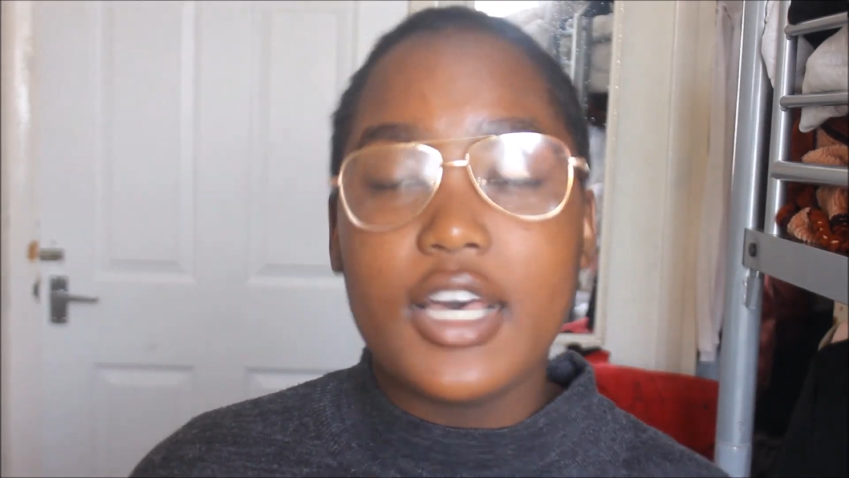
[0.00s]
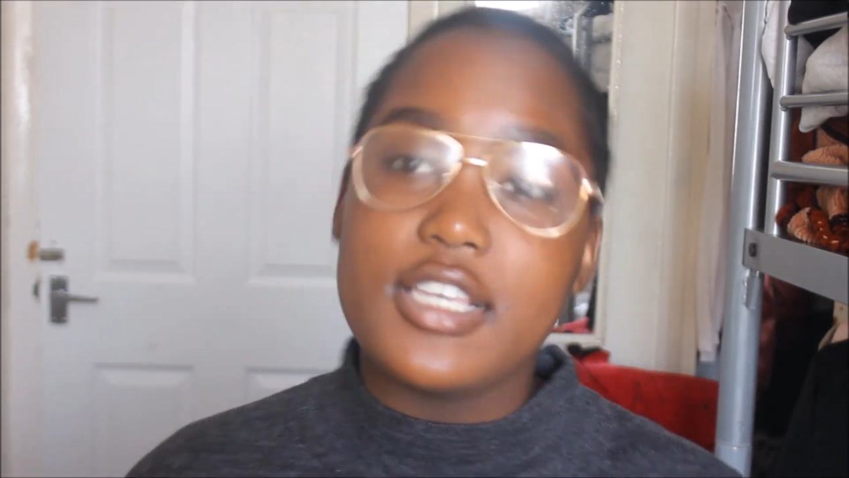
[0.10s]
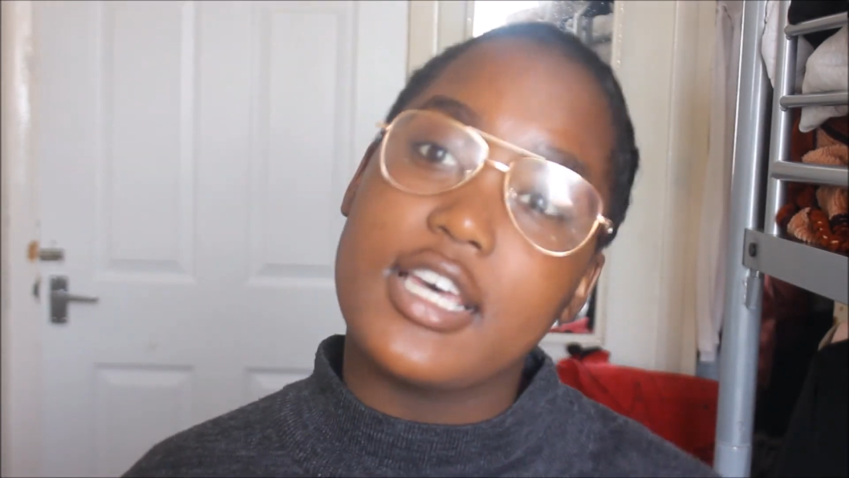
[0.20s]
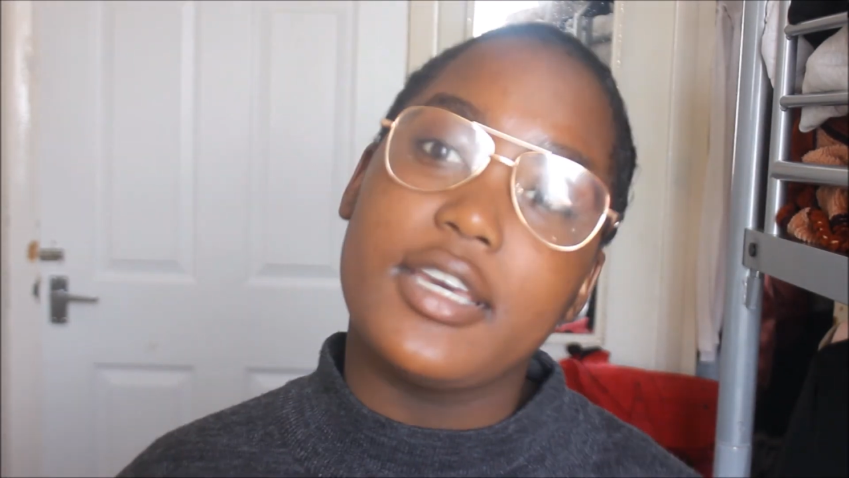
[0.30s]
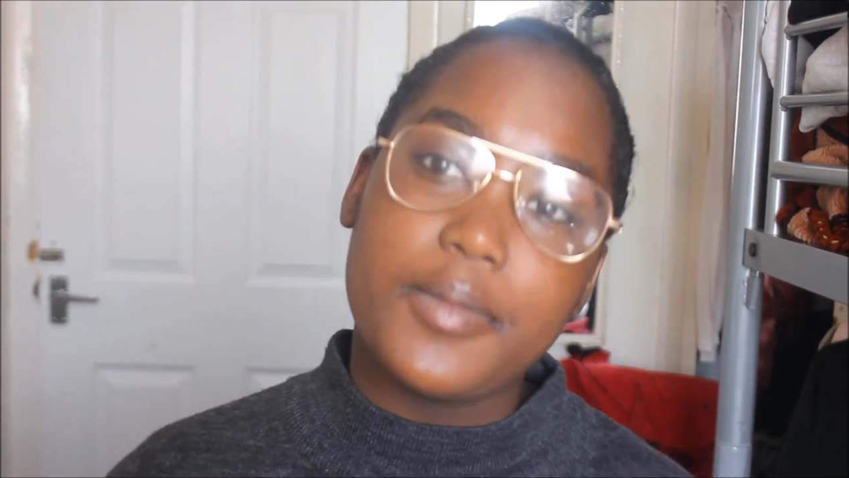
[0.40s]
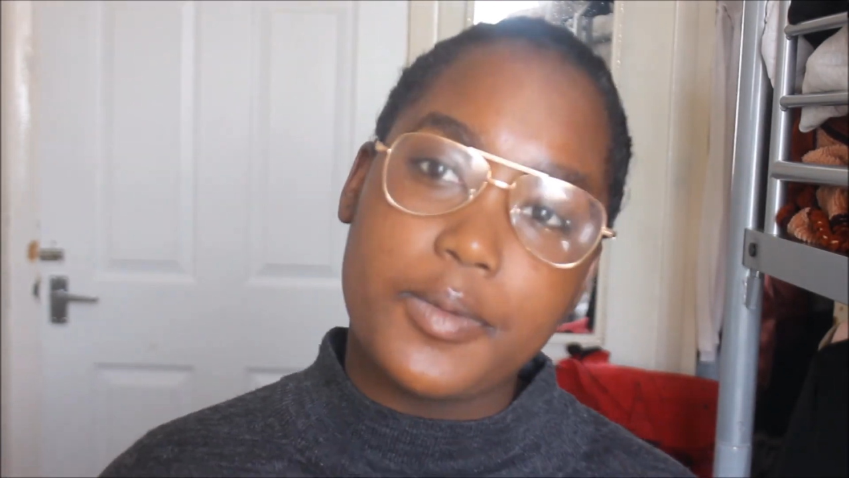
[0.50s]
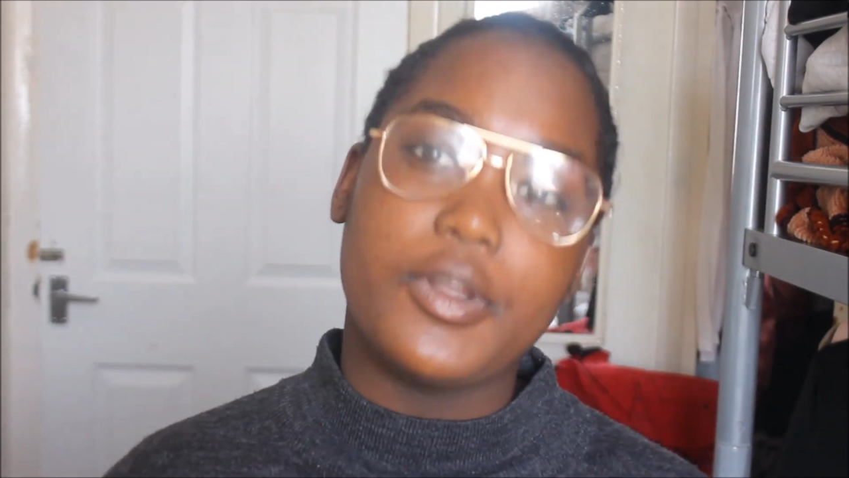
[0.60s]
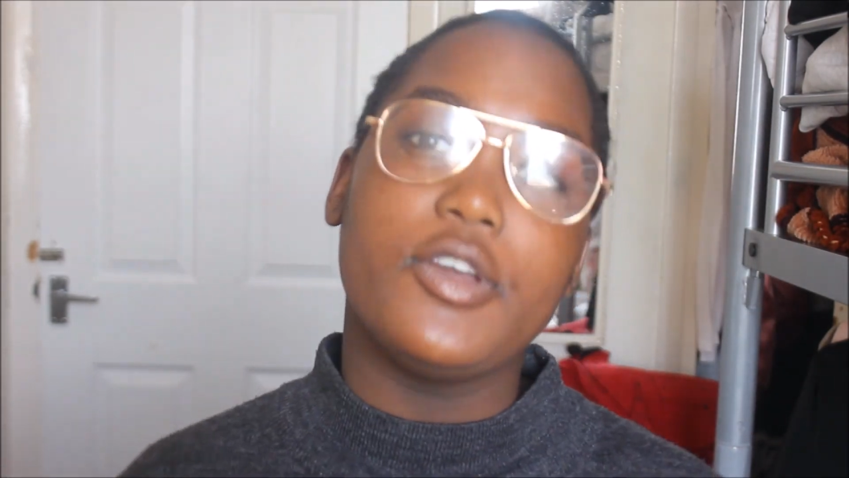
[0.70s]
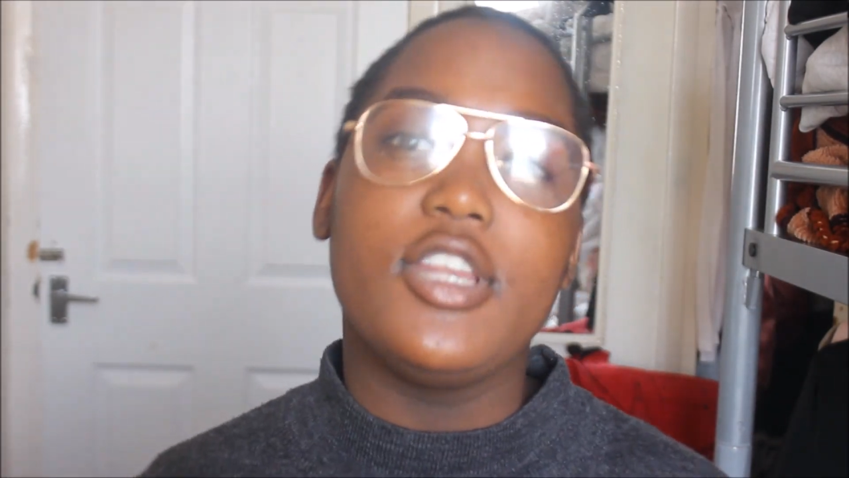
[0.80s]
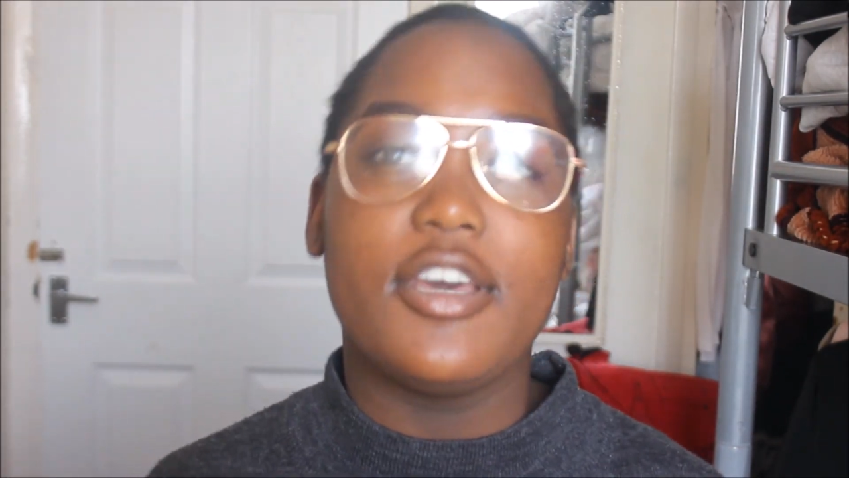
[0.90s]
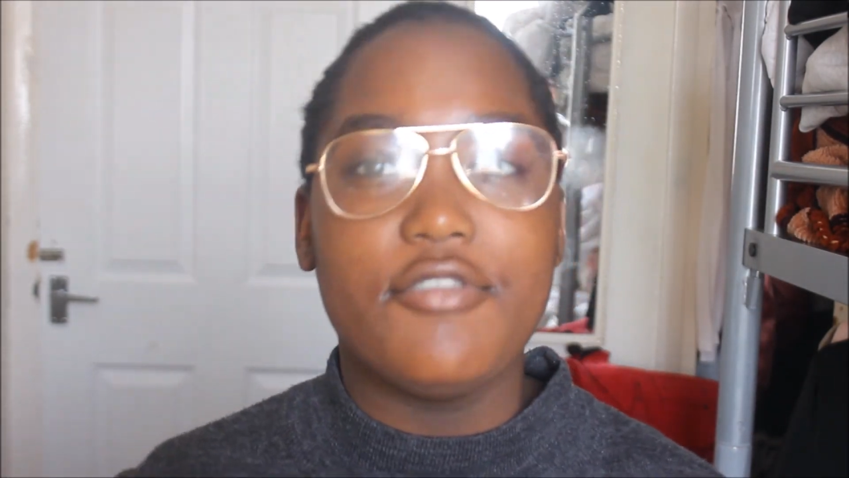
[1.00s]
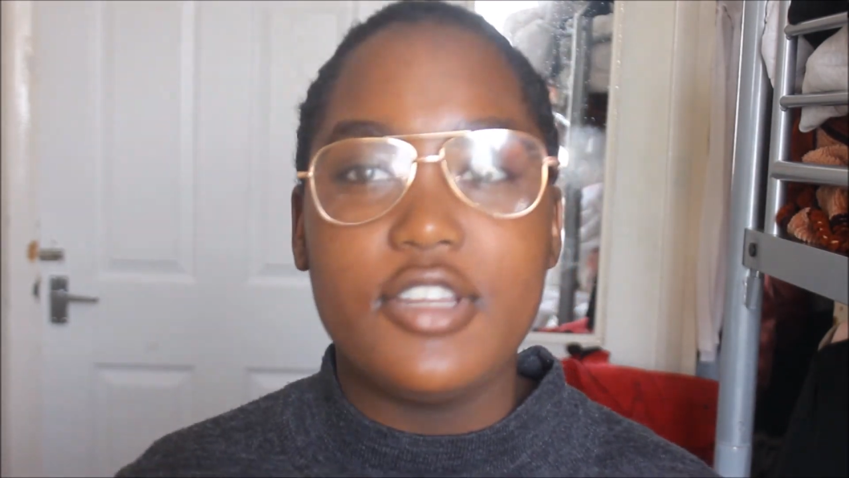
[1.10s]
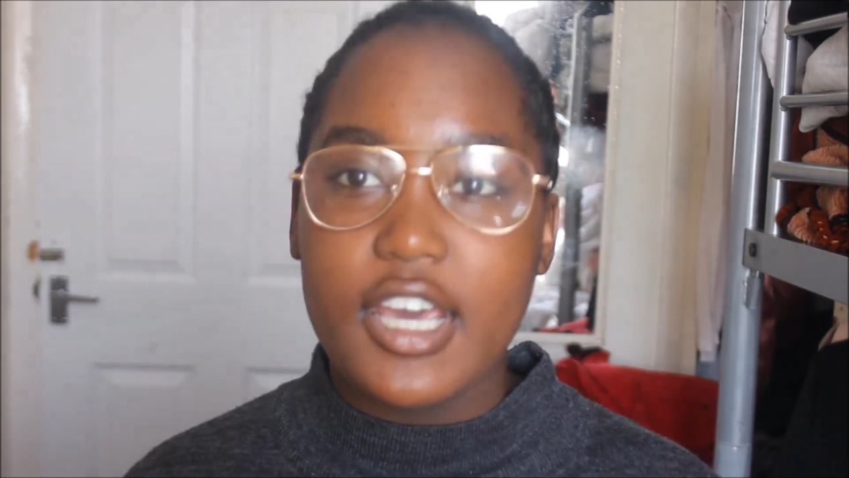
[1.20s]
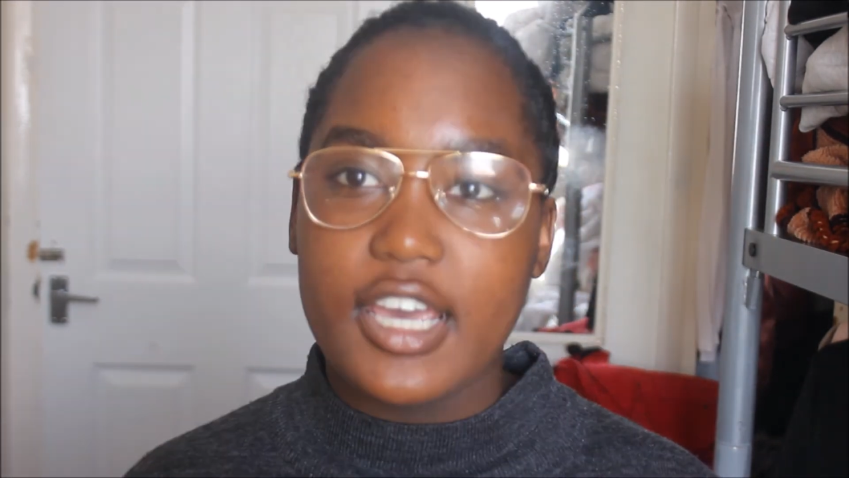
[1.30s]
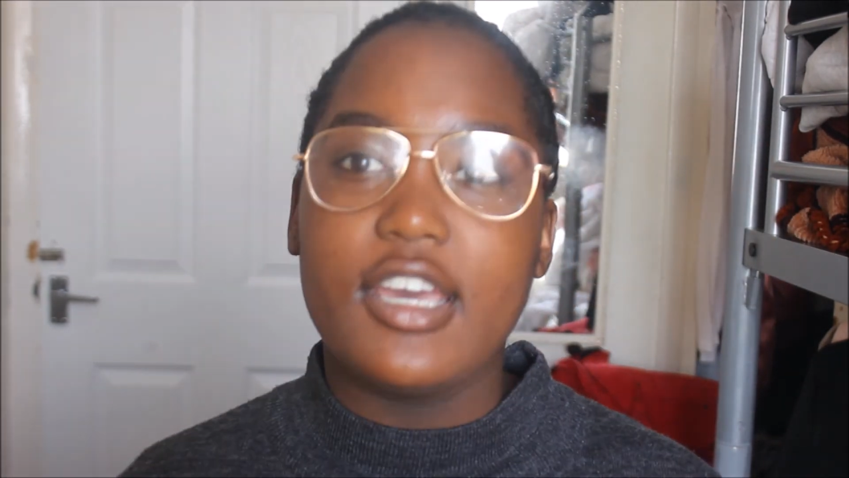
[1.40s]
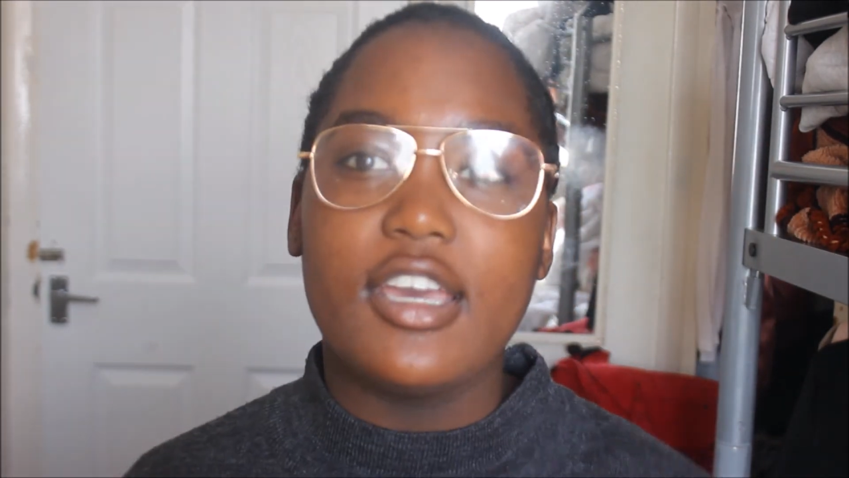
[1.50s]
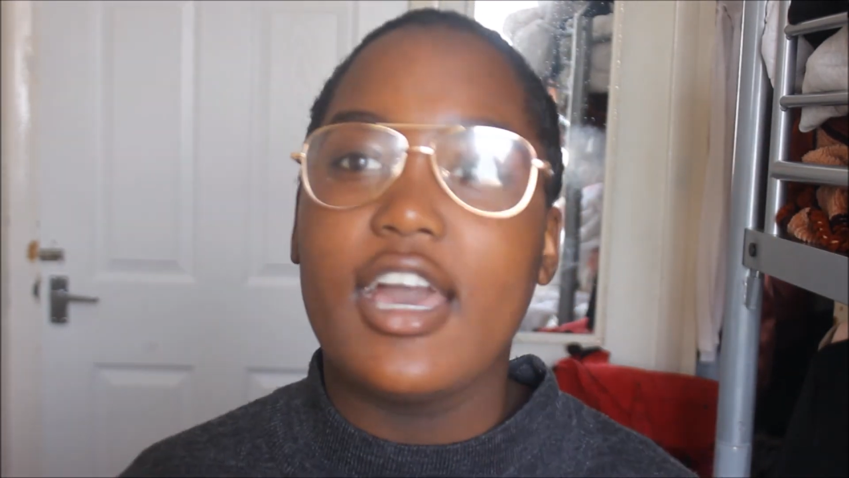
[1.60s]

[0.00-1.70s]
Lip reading: as I am uploading every day.